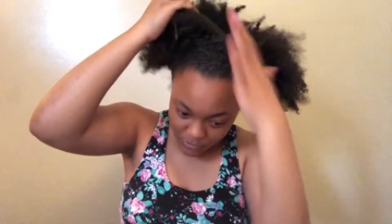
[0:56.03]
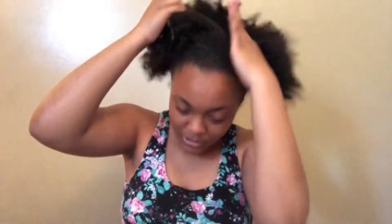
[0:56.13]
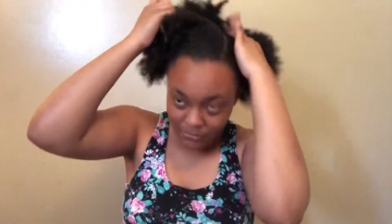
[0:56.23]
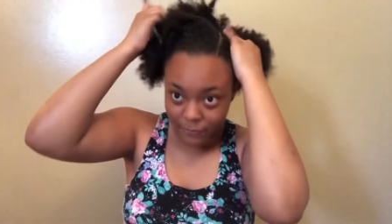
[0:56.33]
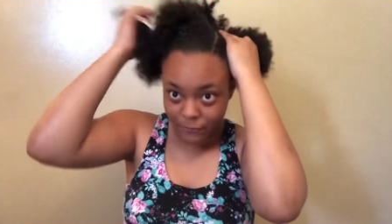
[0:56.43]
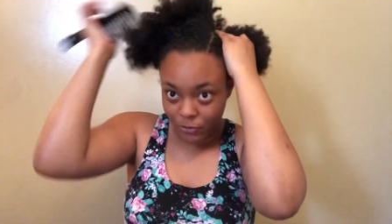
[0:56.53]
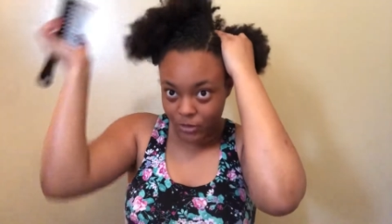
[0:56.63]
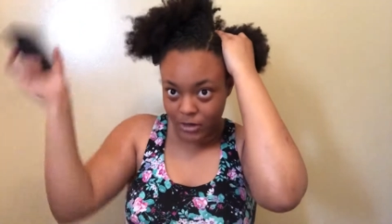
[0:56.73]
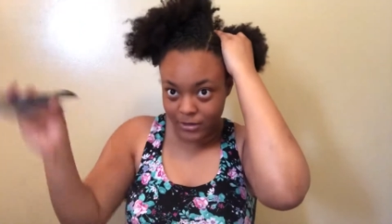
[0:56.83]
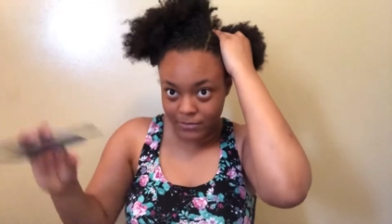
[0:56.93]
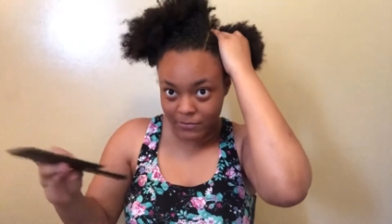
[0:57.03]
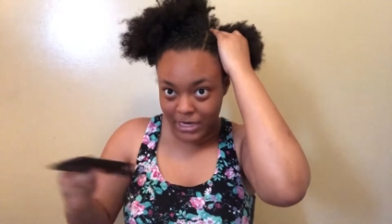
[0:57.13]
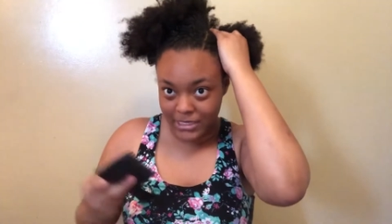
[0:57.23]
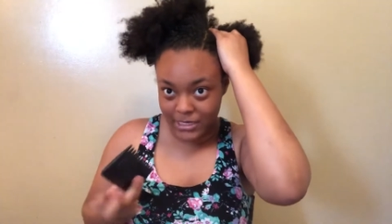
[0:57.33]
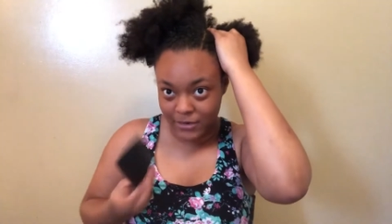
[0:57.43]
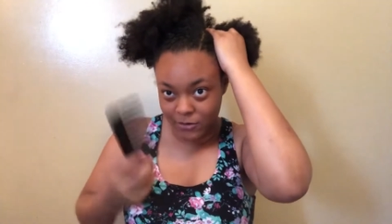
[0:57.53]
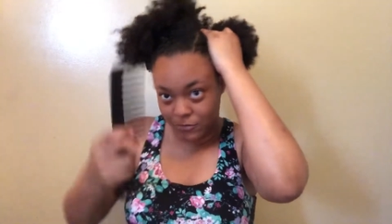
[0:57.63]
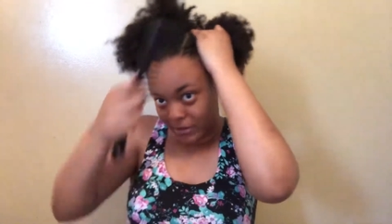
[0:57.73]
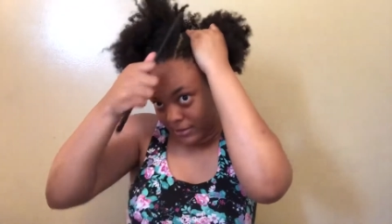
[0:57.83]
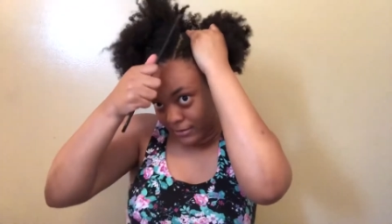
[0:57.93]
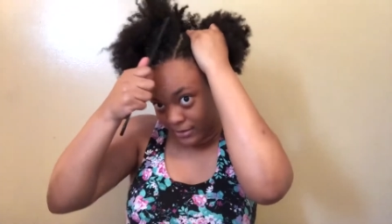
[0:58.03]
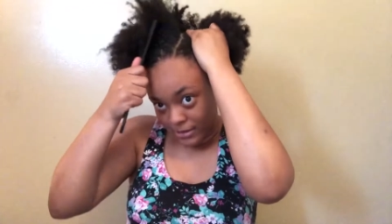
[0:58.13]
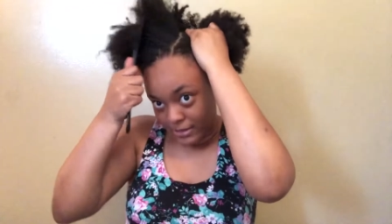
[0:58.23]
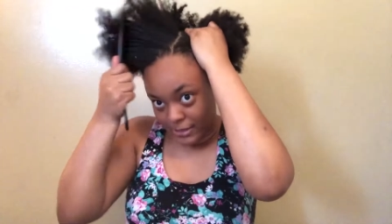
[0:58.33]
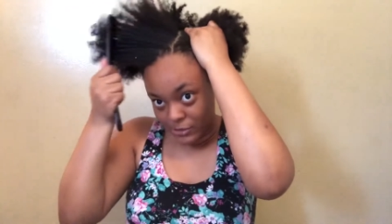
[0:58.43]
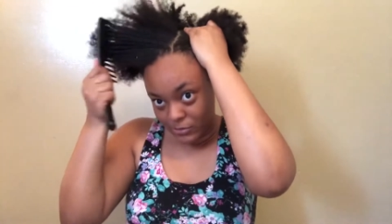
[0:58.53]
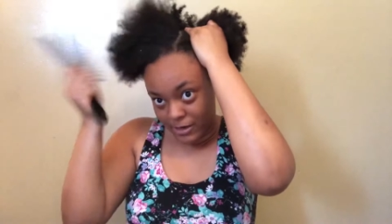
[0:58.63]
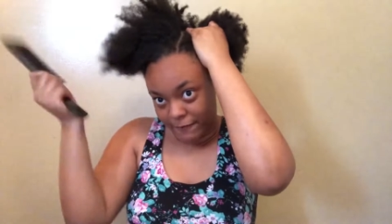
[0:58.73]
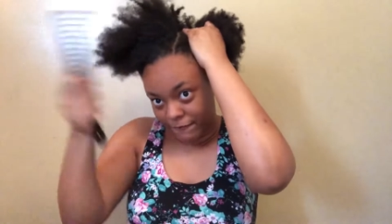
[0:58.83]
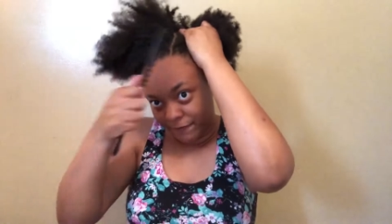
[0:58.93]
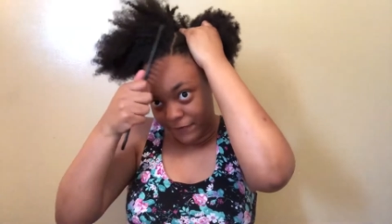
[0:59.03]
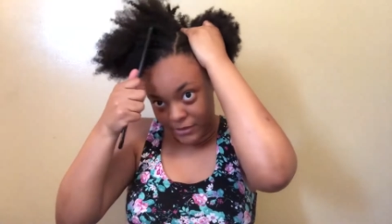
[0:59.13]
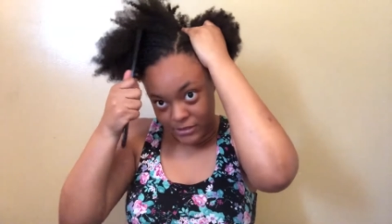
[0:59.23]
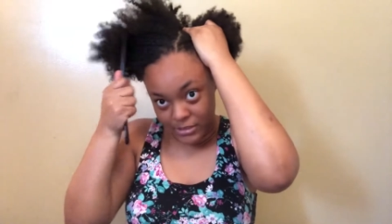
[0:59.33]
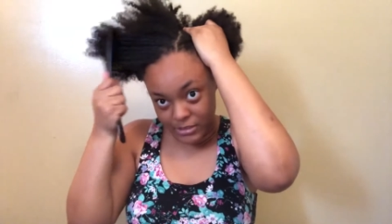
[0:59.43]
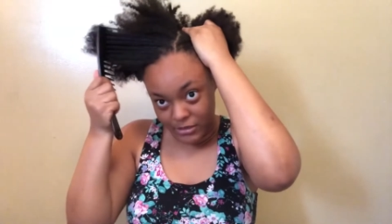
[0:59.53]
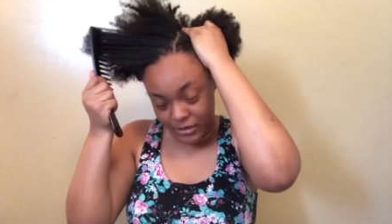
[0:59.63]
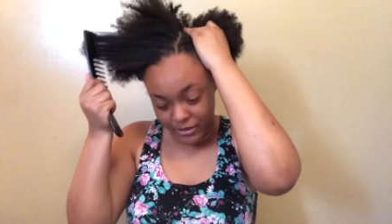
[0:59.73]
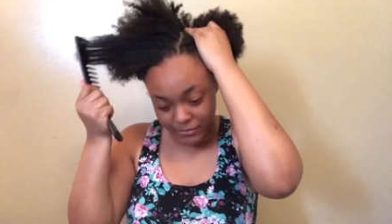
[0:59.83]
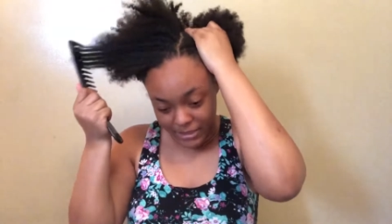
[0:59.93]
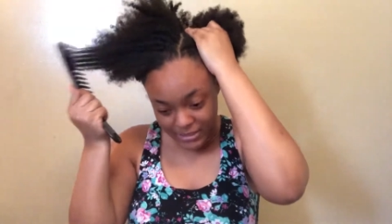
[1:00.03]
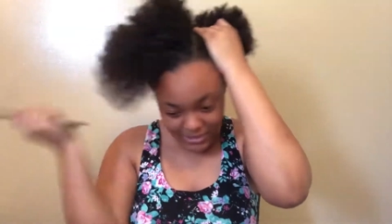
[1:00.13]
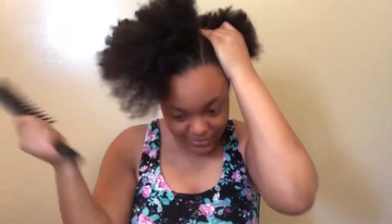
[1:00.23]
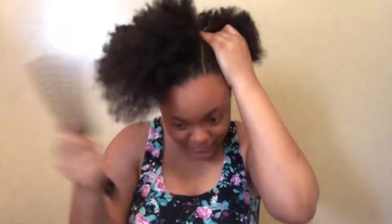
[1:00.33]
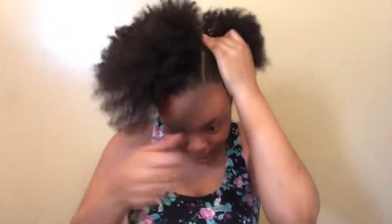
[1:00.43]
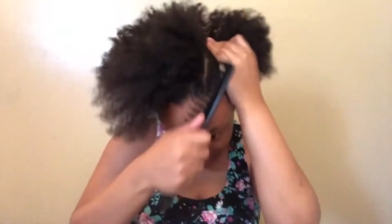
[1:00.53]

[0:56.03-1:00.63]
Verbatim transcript: one before on my channel, but that was when I first started my channel.